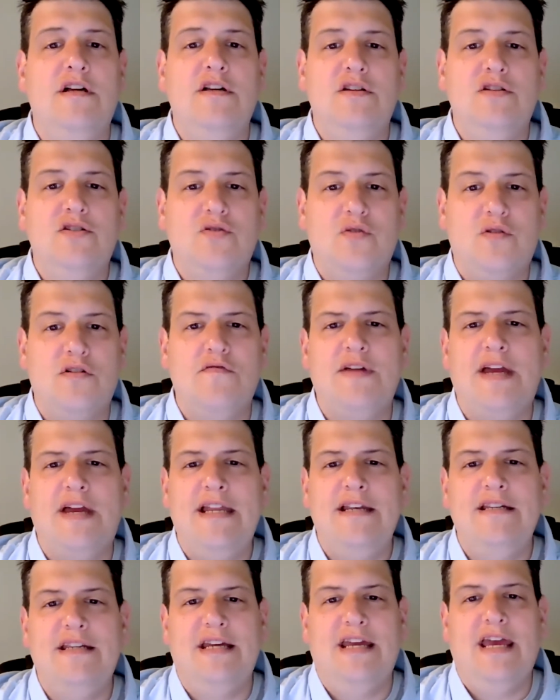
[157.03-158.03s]
sort of
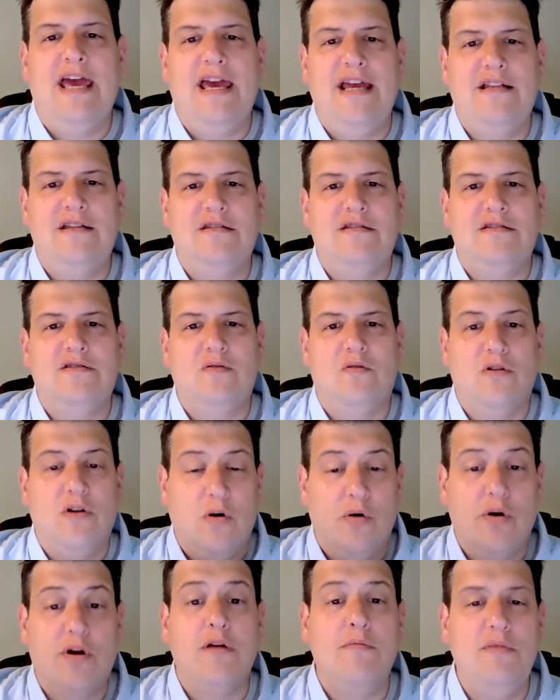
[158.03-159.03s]
indicates
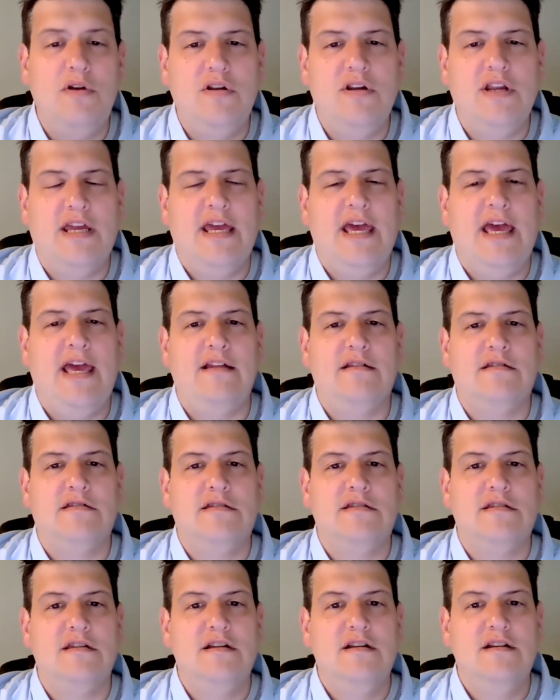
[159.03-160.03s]
or
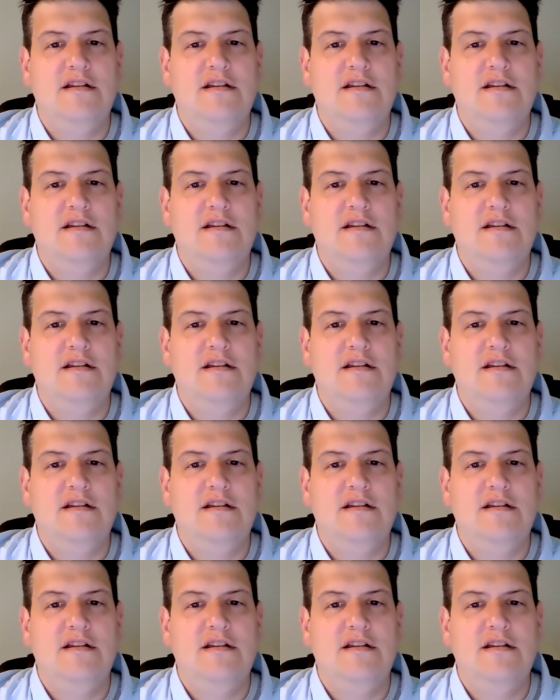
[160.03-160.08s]
communicates